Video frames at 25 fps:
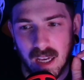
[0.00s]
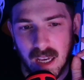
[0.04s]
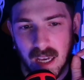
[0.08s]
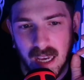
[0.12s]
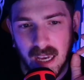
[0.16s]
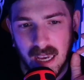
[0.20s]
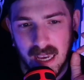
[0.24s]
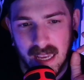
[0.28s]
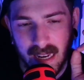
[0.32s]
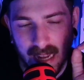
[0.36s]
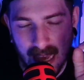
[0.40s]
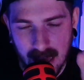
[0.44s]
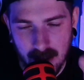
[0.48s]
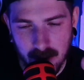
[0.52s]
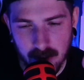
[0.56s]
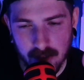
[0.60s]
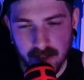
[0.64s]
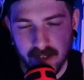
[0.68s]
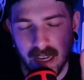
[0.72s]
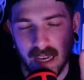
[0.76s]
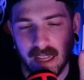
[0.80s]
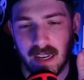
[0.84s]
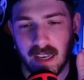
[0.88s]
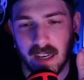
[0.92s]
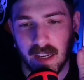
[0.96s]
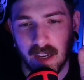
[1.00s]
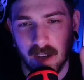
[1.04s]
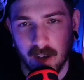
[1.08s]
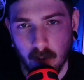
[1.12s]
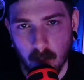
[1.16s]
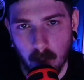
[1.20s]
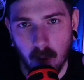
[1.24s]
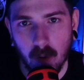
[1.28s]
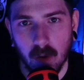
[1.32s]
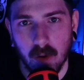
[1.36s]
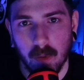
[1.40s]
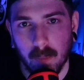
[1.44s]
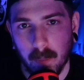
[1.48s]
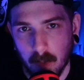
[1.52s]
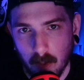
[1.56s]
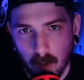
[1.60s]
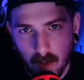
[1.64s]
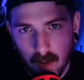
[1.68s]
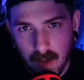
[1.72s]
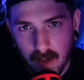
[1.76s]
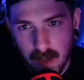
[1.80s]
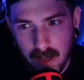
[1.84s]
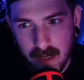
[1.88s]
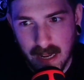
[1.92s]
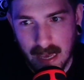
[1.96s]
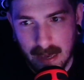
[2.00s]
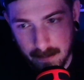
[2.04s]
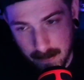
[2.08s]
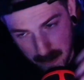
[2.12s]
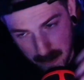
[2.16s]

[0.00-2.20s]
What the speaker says: and entertaining and quotable. Name it.